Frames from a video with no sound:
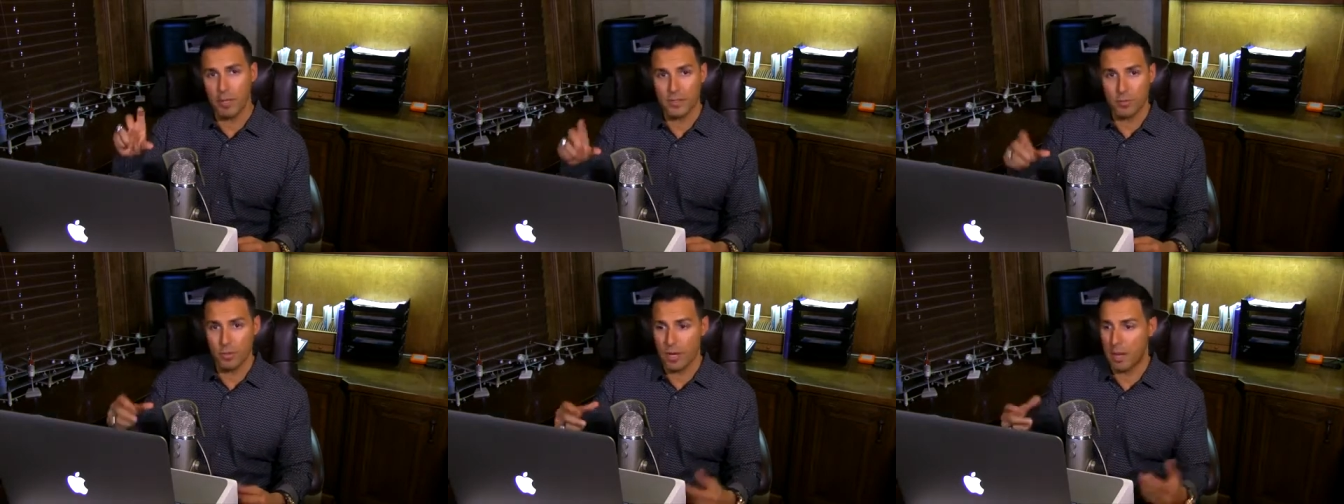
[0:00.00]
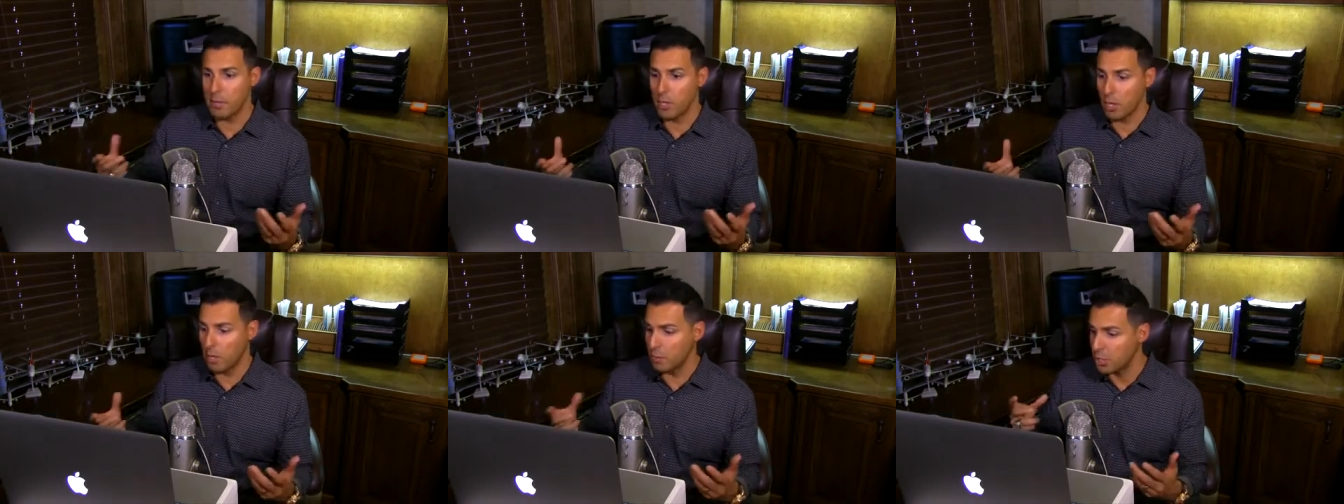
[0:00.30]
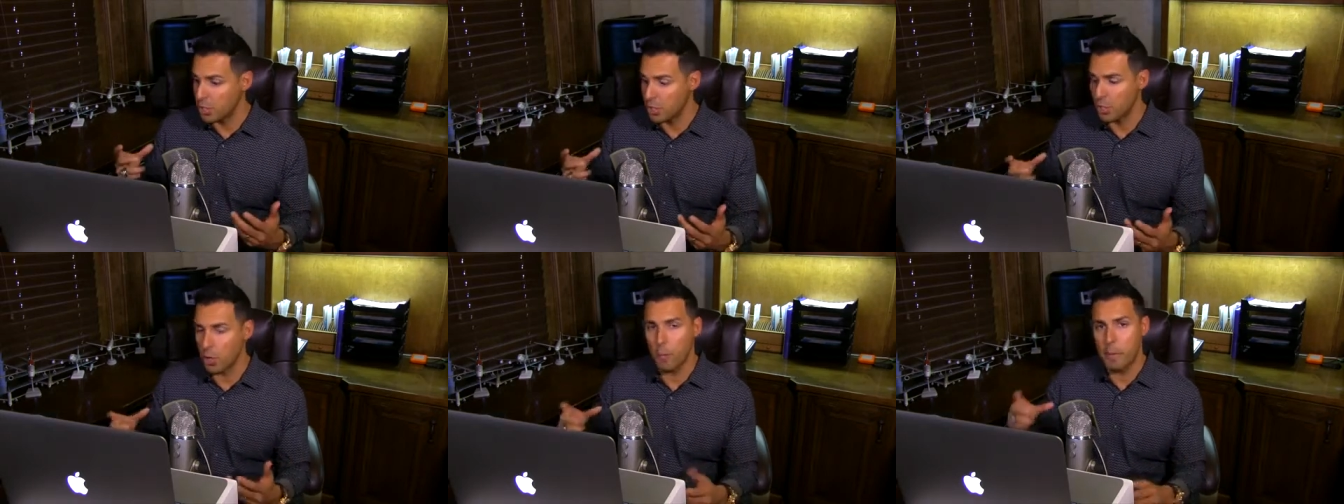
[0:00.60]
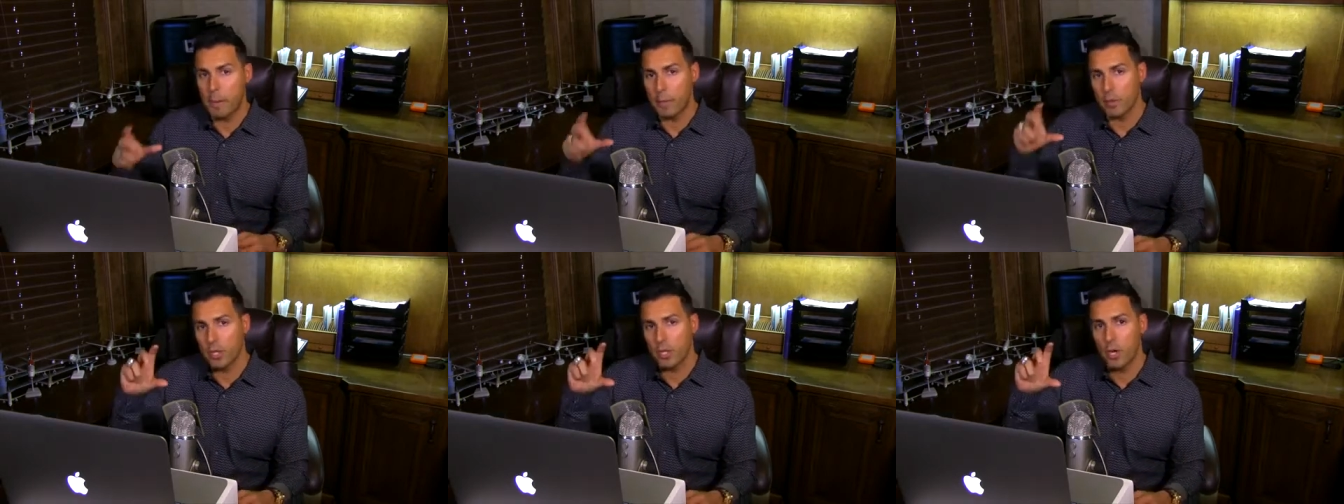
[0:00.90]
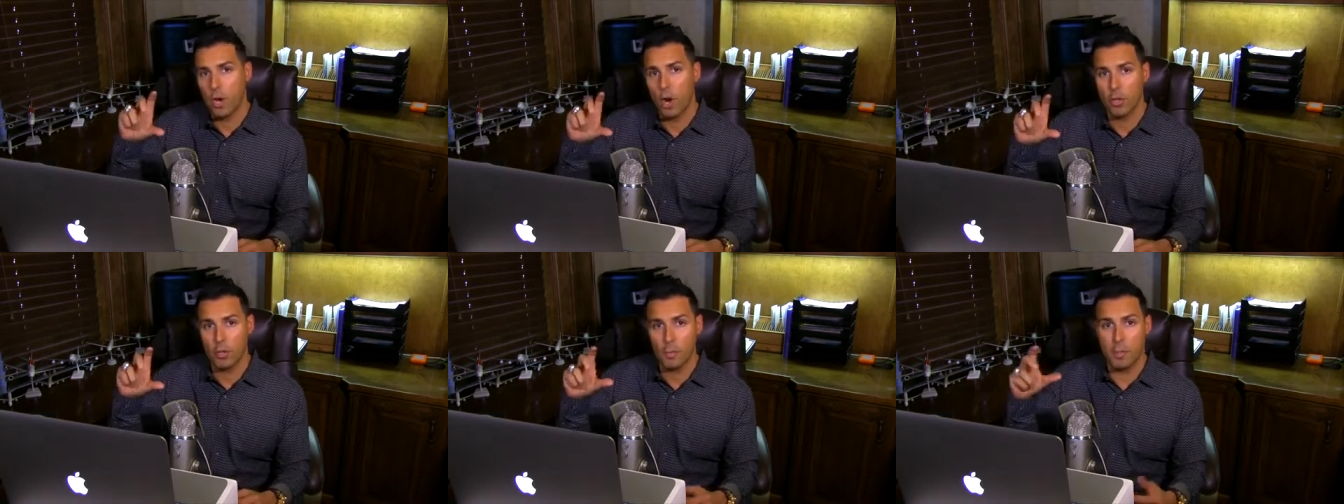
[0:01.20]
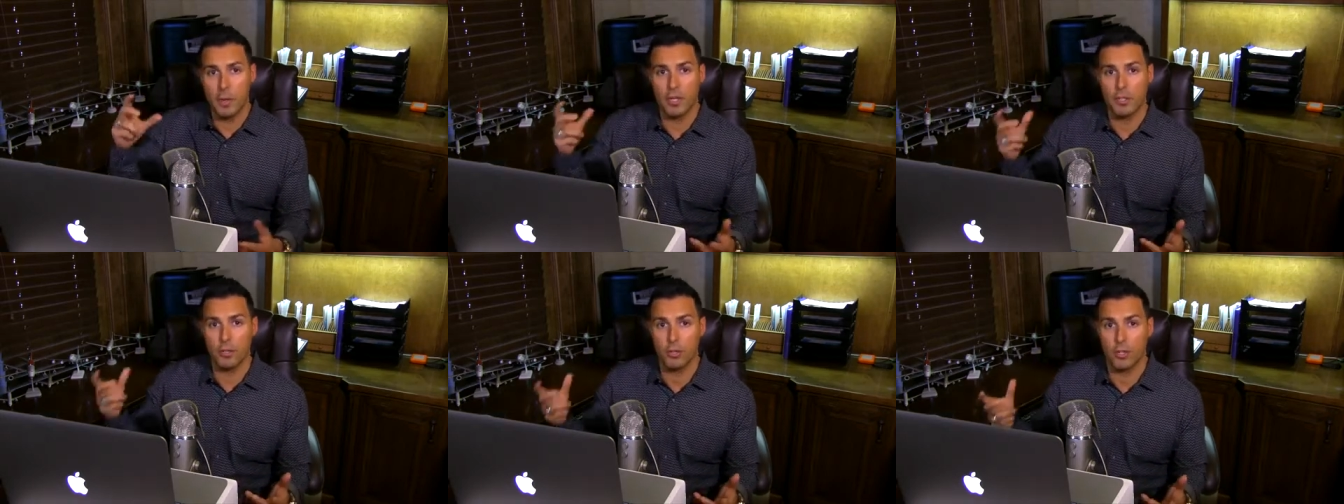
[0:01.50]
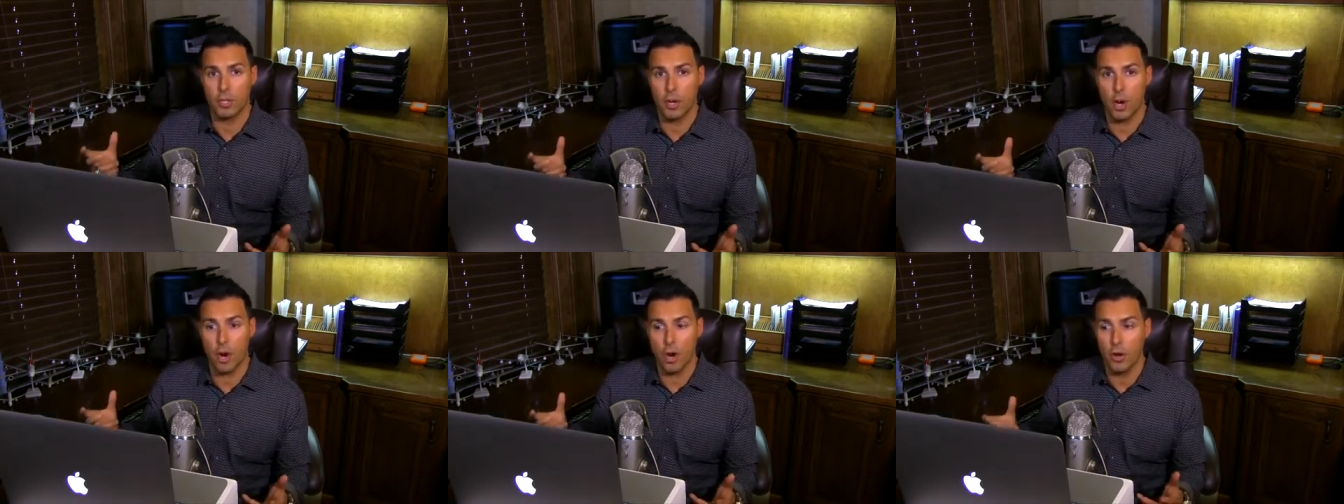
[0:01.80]
That's what I've been doing. I've been showing people the picture
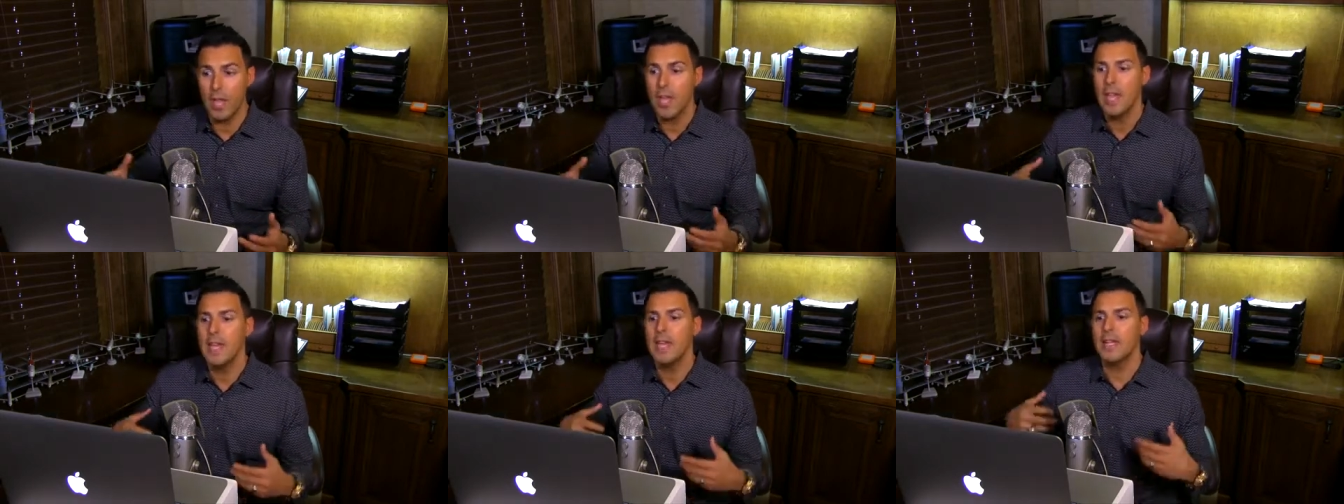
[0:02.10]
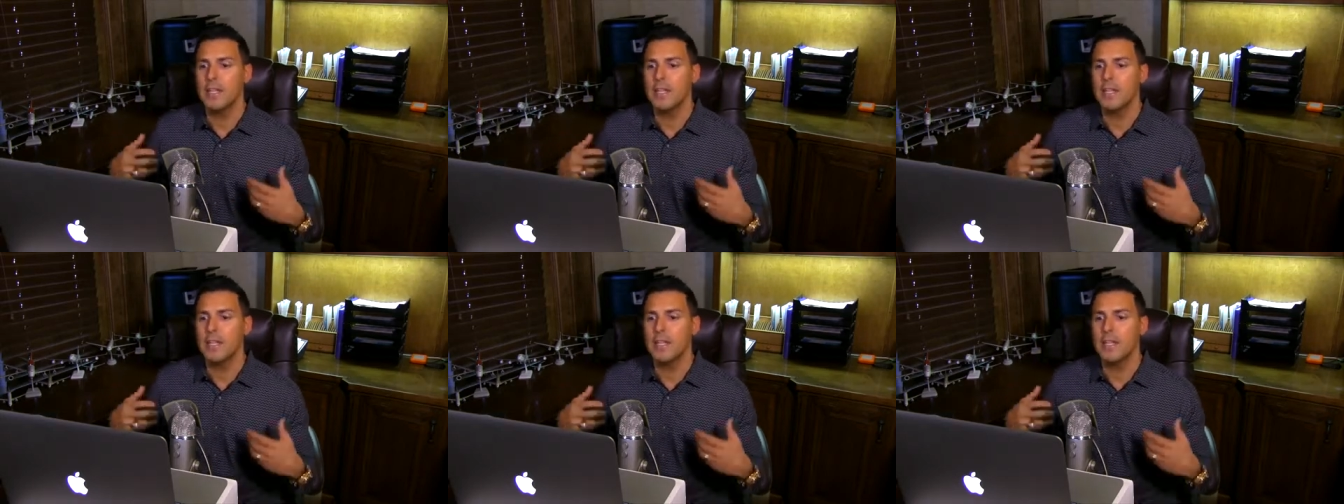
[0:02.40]
of the card